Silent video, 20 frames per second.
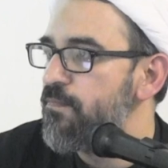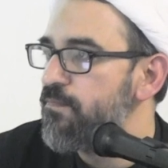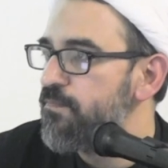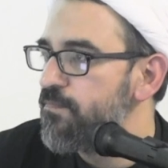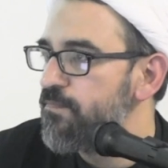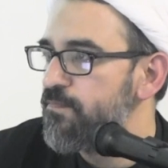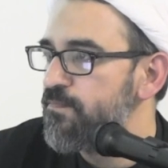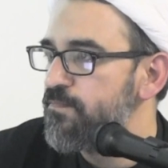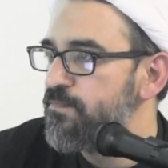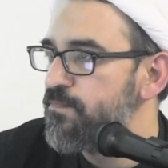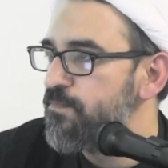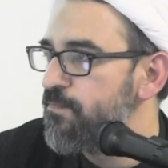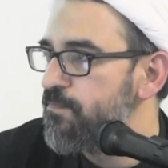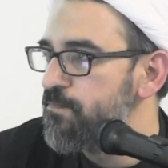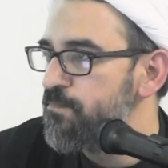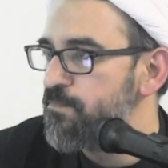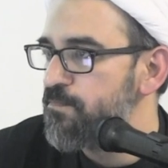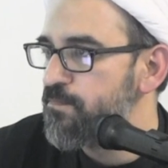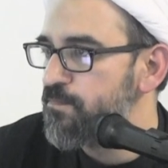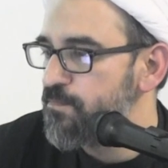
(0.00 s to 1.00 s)

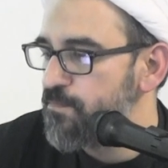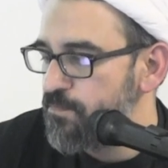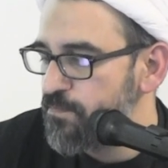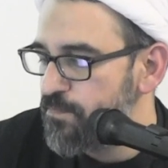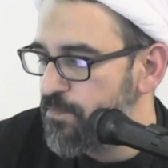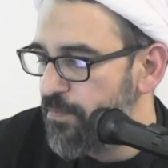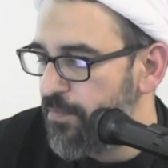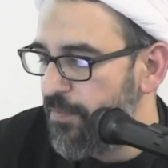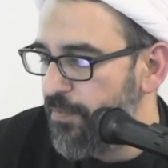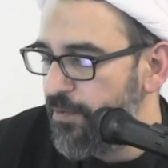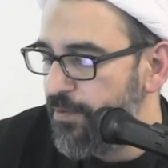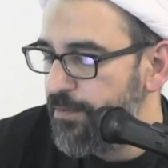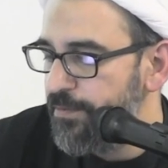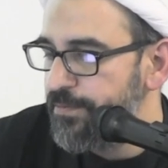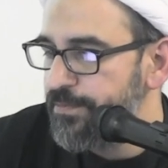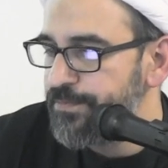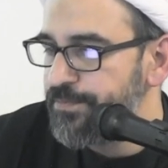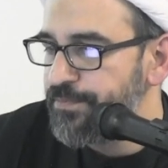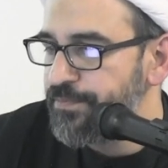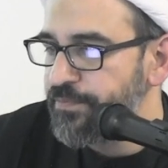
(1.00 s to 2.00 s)

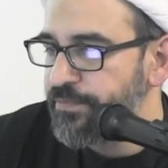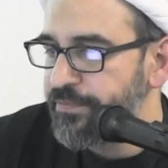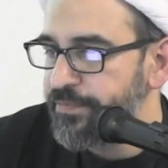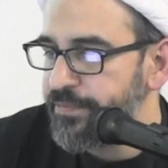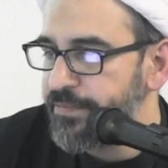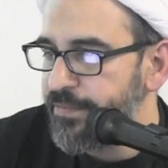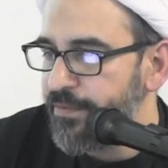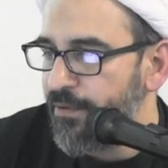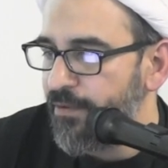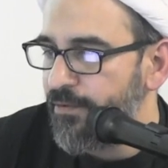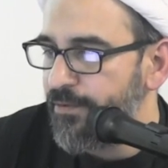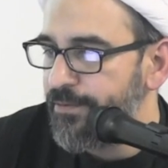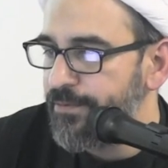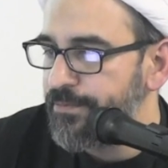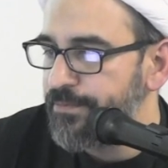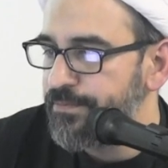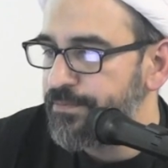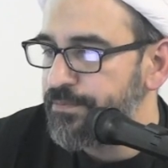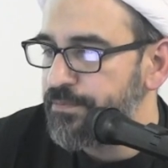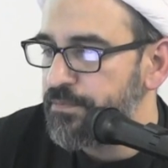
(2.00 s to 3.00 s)

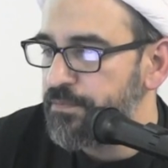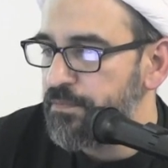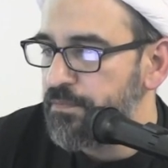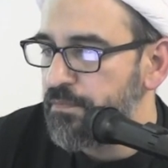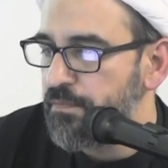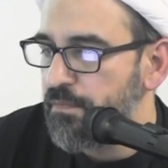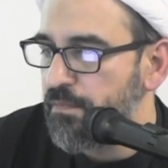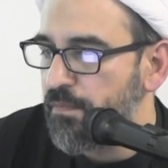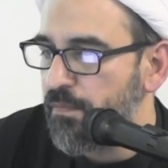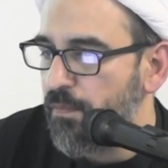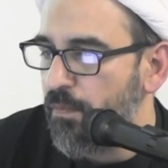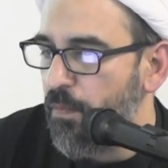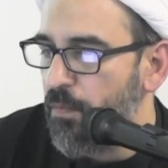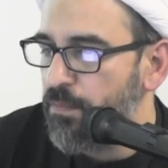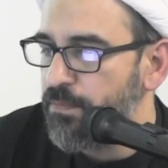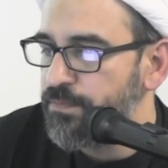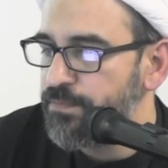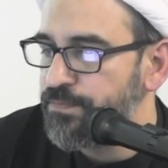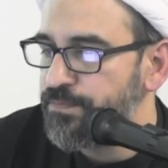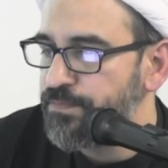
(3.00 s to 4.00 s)

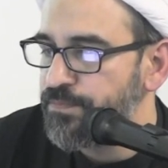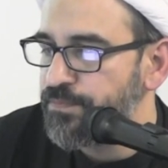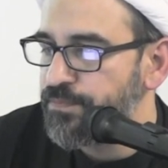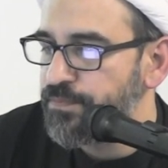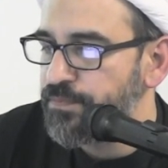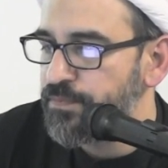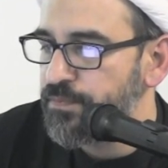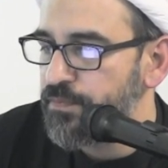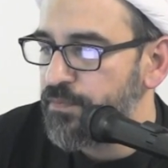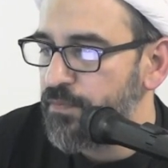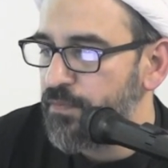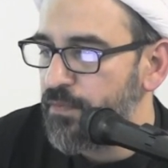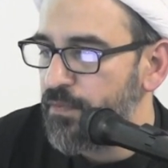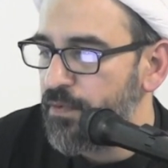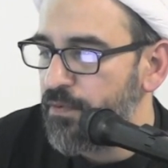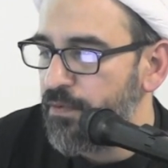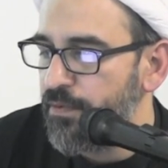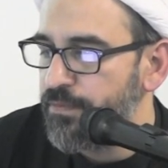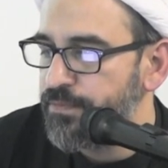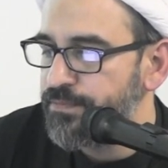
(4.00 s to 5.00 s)
Nothing is said.